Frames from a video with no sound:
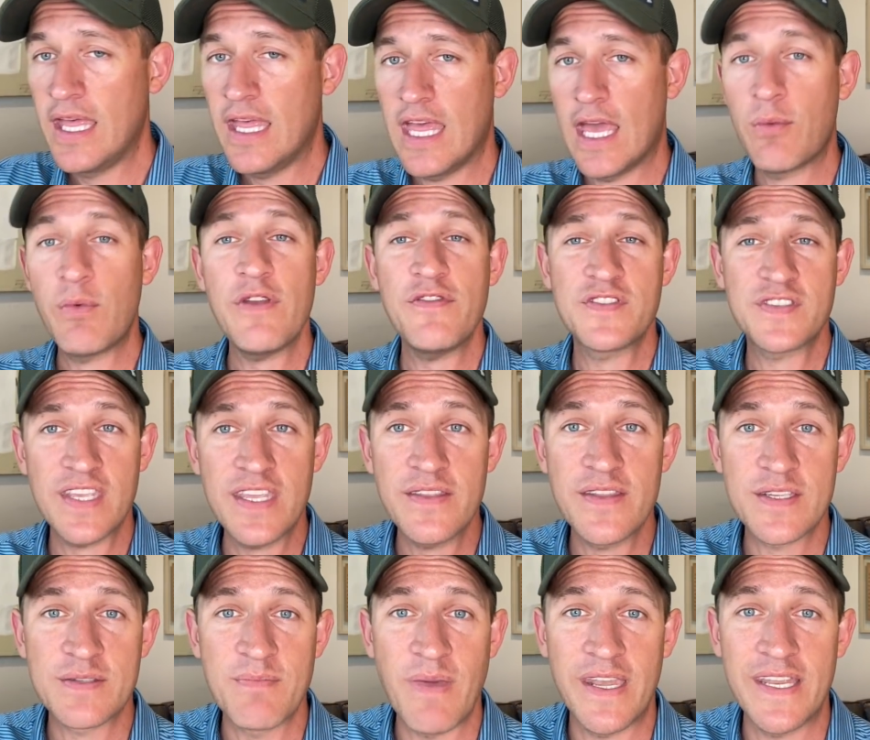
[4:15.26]
And we've seen
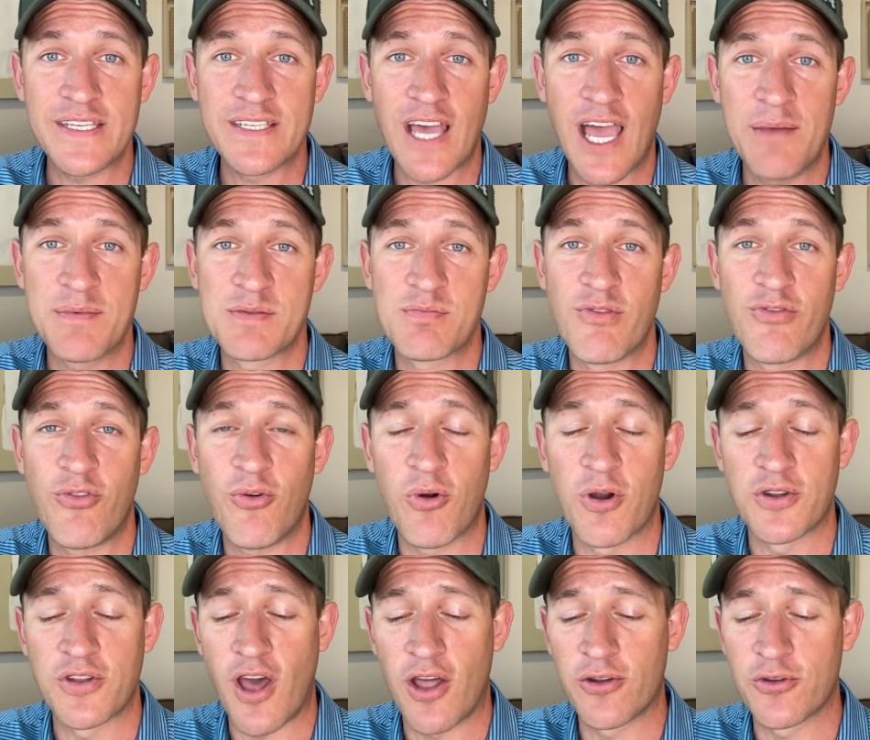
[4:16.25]
this many times before,
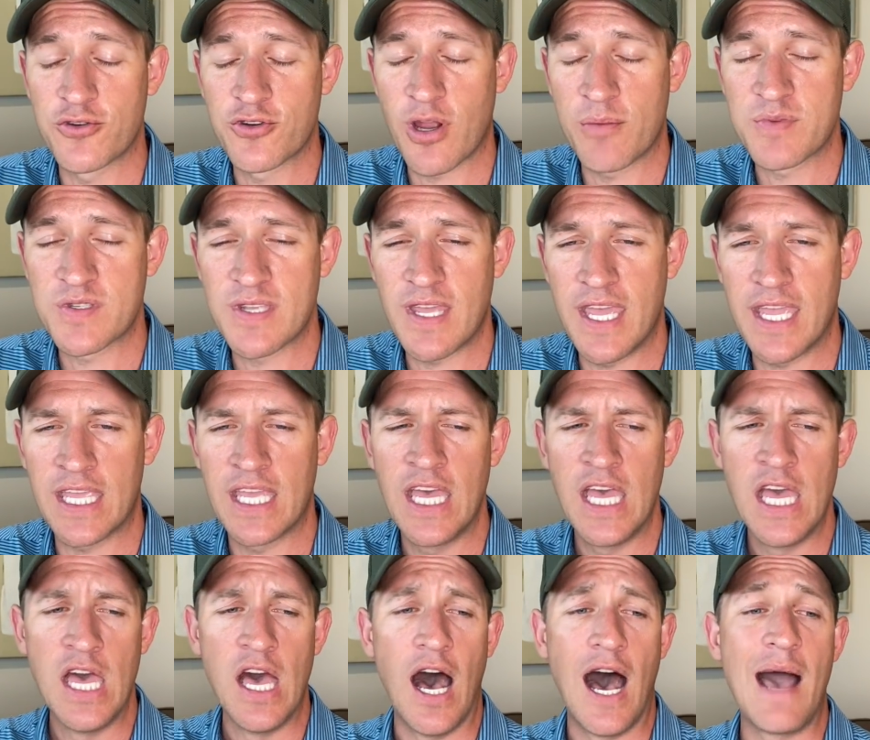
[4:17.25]
Donald Trump saying,
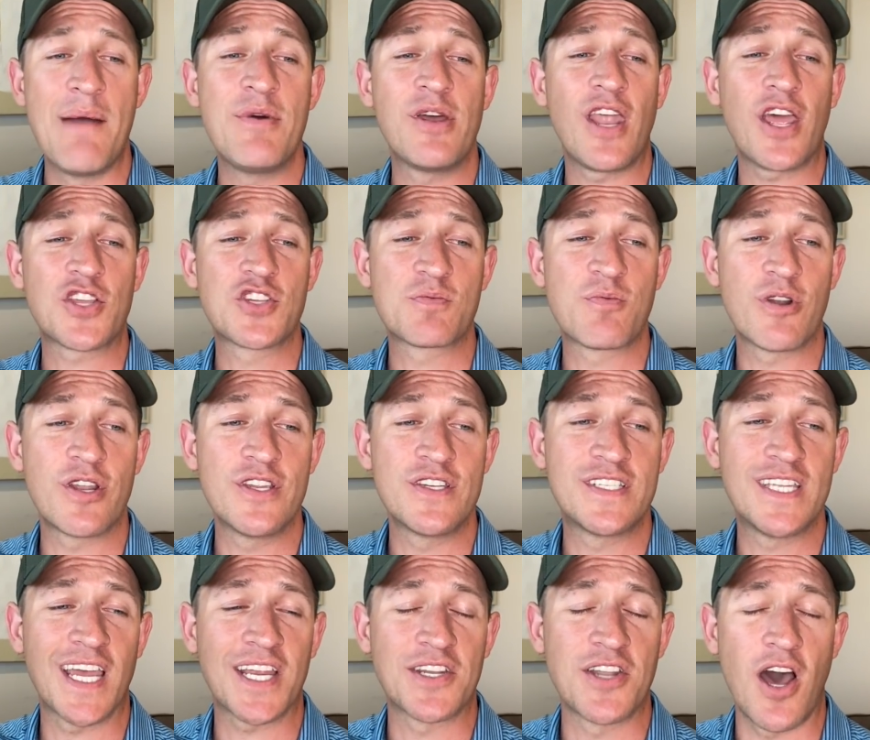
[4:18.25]
"I'm an expert in
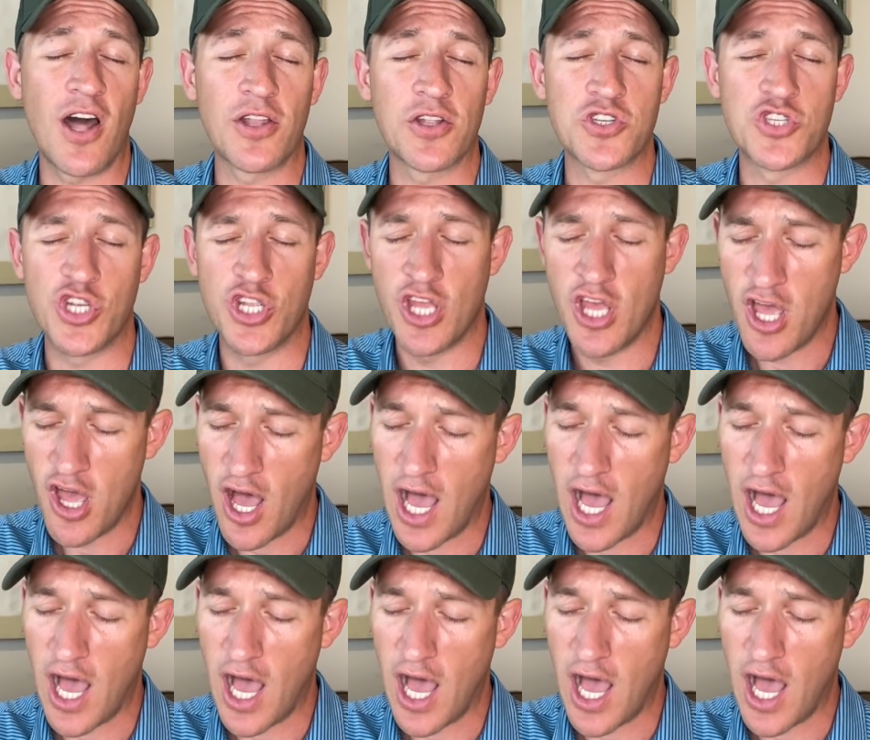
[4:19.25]
technology.